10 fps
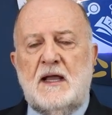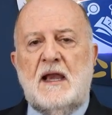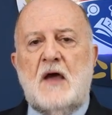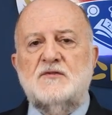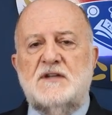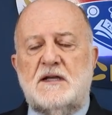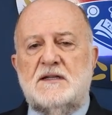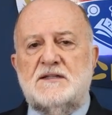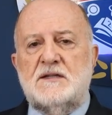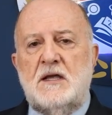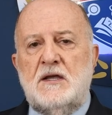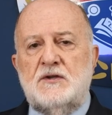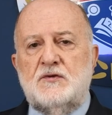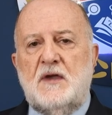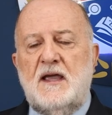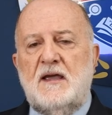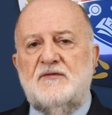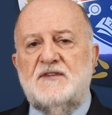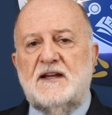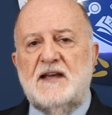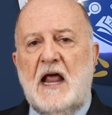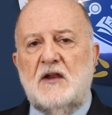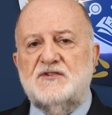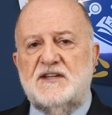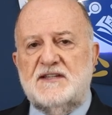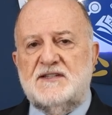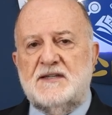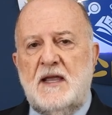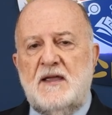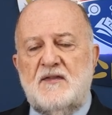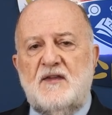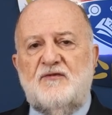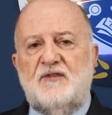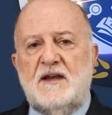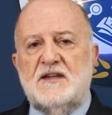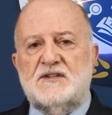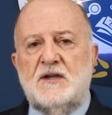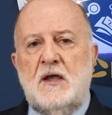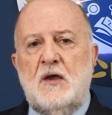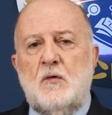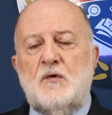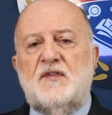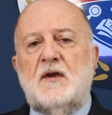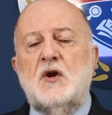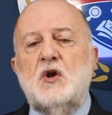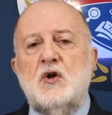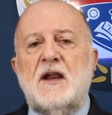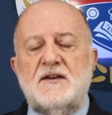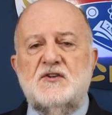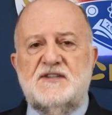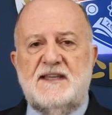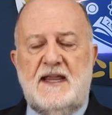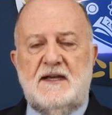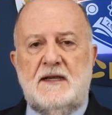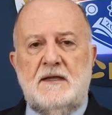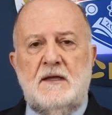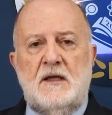allows us to have technologists that finish with a good understanding